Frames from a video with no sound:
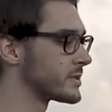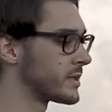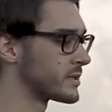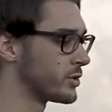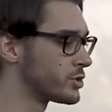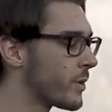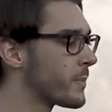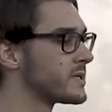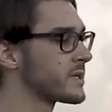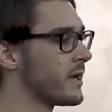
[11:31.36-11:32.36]
as
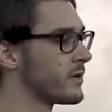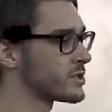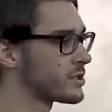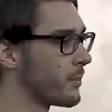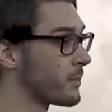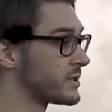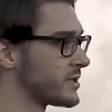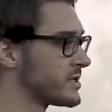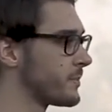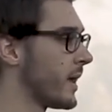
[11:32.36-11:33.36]
entrepreneurs, can now start
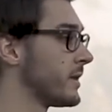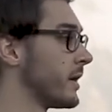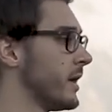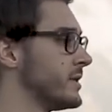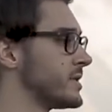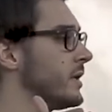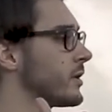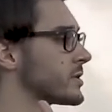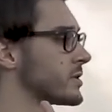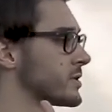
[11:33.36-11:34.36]
participating in this
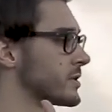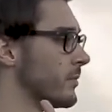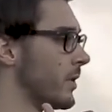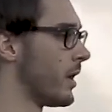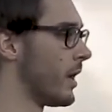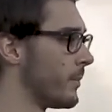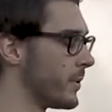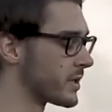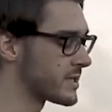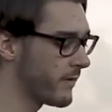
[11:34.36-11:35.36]
ecosystem,
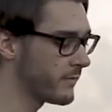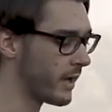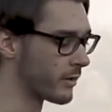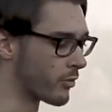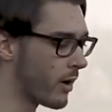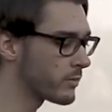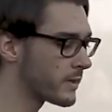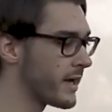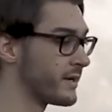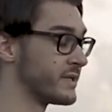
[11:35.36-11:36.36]
because having a
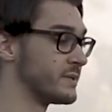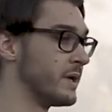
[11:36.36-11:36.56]
ground layer that